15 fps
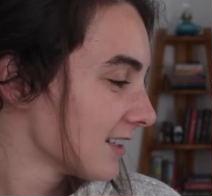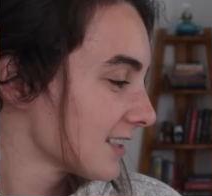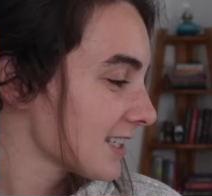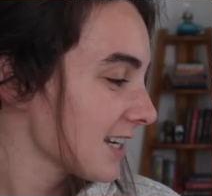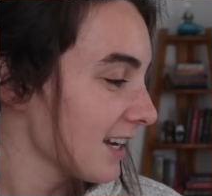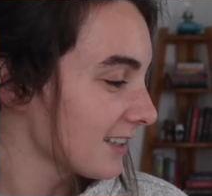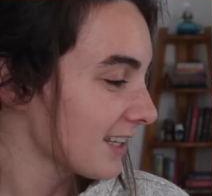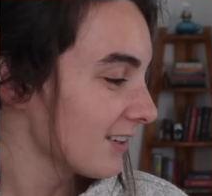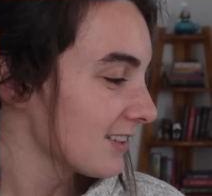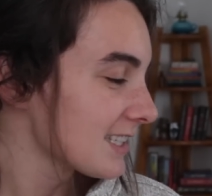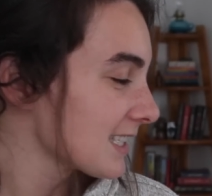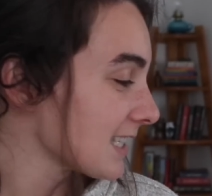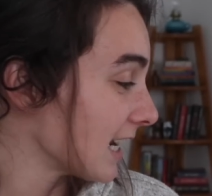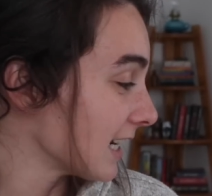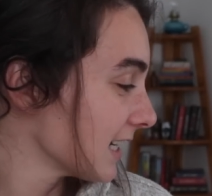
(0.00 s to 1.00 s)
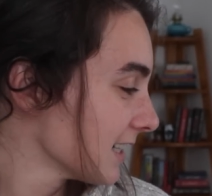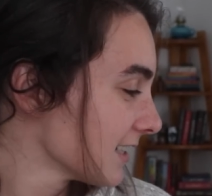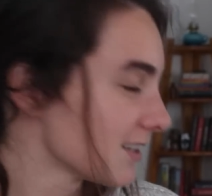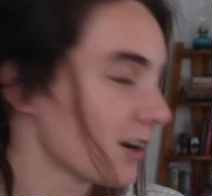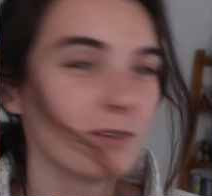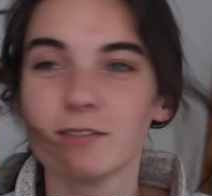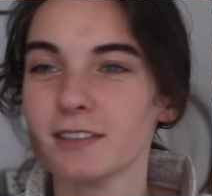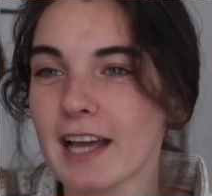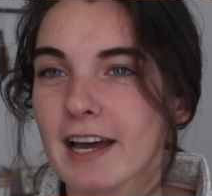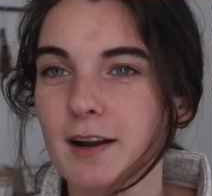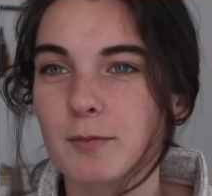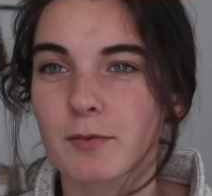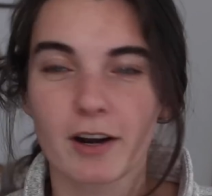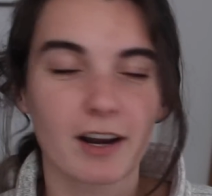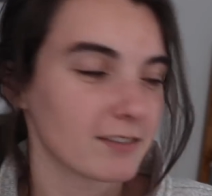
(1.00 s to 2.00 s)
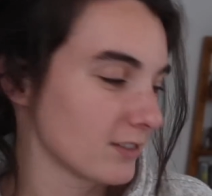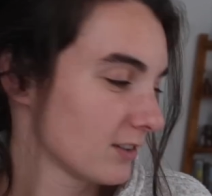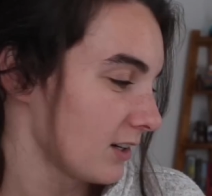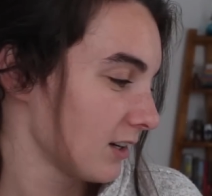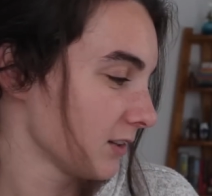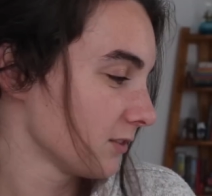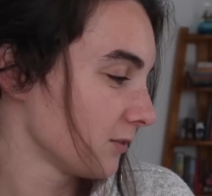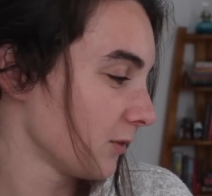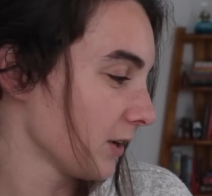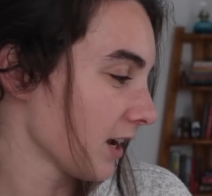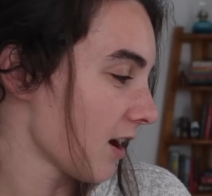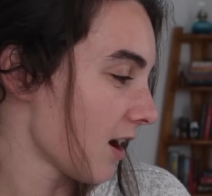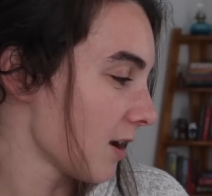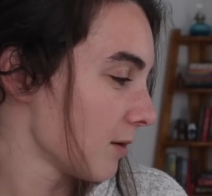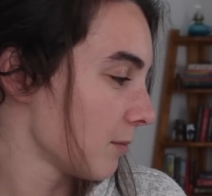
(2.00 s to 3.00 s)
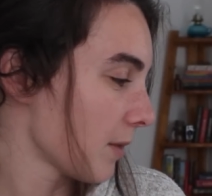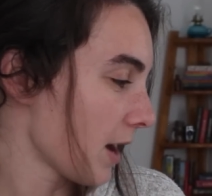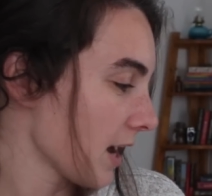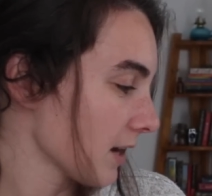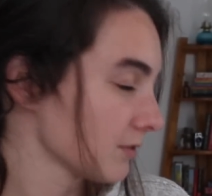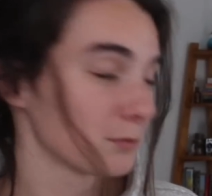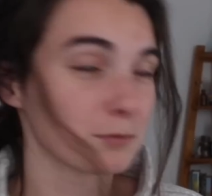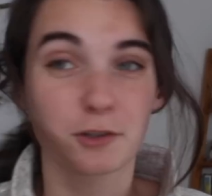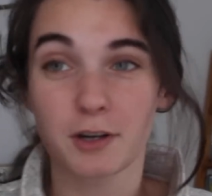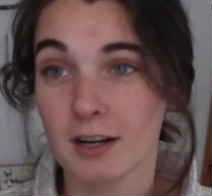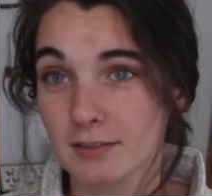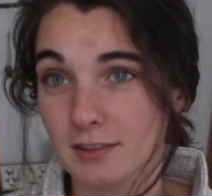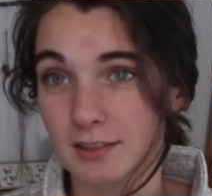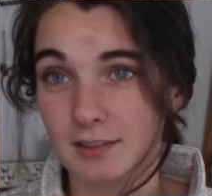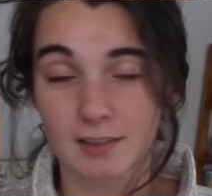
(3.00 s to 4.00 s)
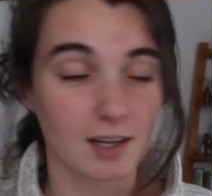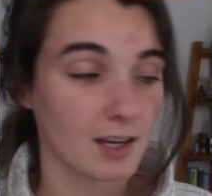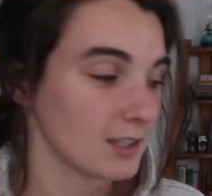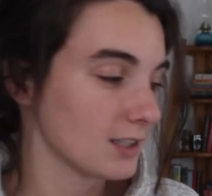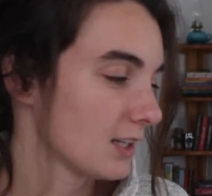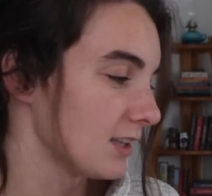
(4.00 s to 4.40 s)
So yeah, that was exciting to open that up right after we got back from traveling a lot.